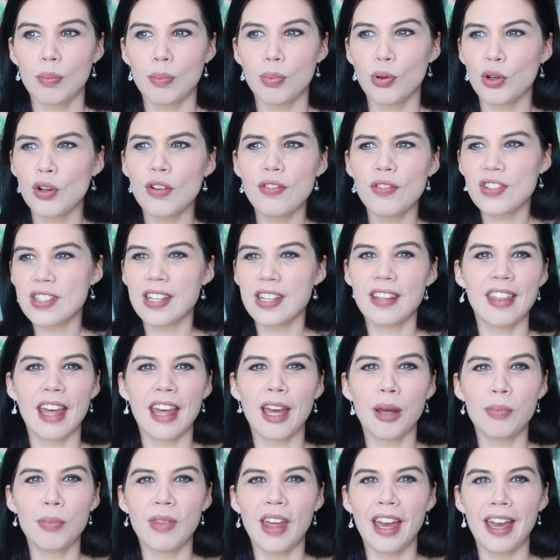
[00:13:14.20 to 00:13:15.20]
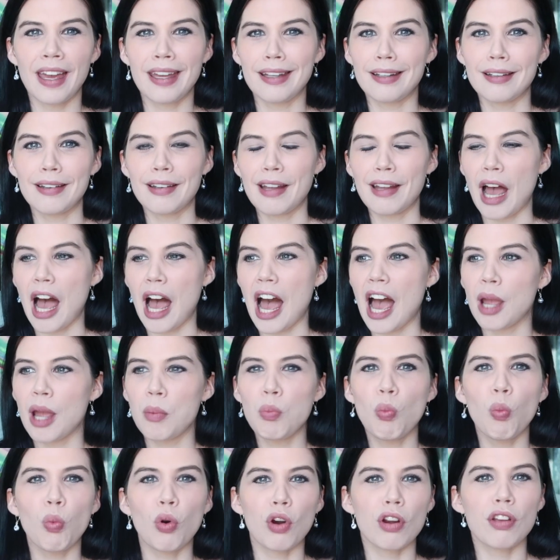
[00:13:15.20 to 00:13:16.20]
that
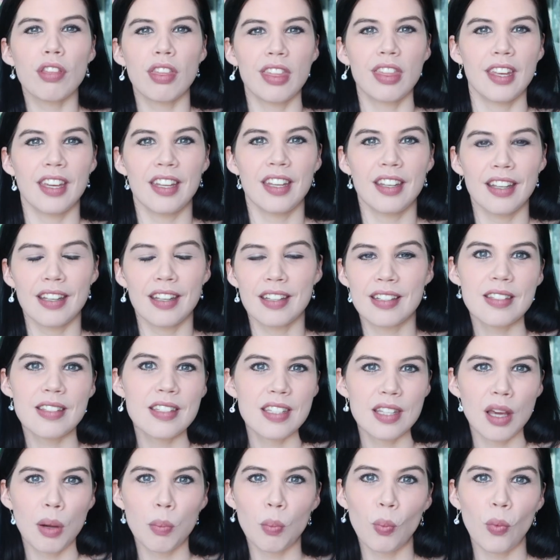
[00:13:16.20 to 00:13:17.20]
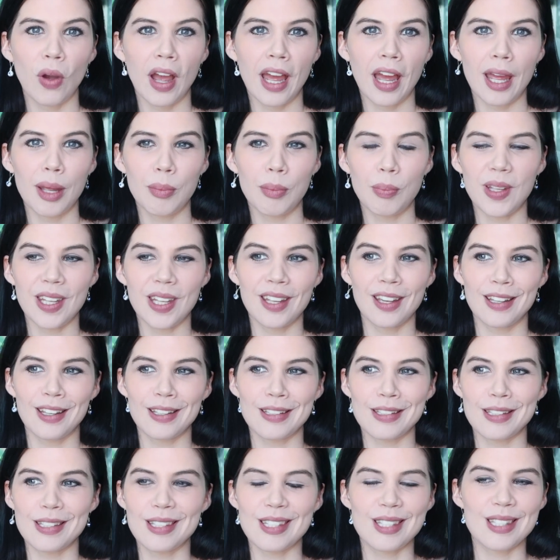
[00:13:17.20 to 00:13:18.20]
I'm worth it in some way,
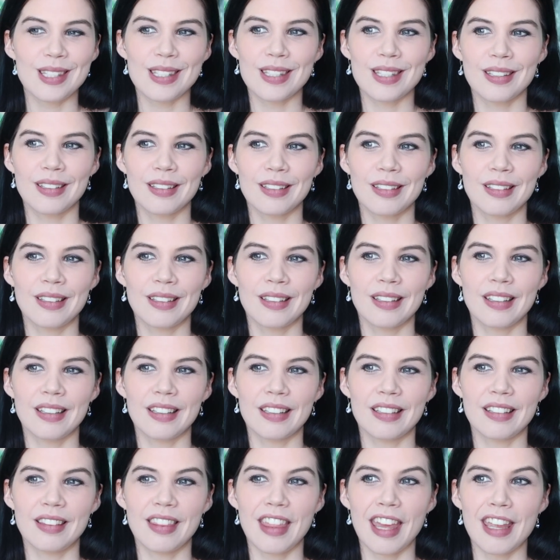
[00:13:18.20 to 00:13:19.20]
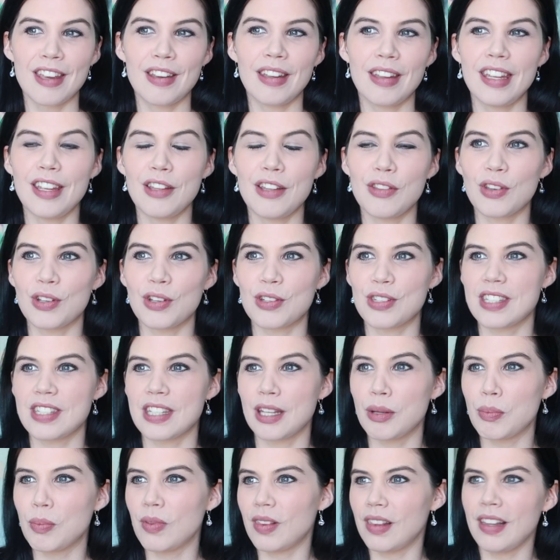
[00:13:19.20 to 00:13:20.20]
because they either
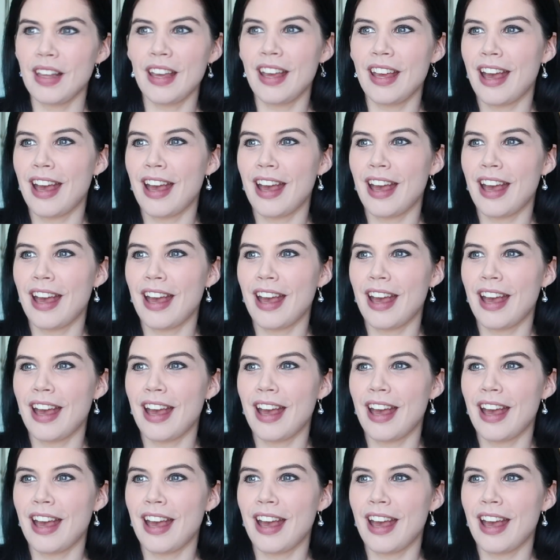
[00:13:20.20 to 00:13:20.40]
seem,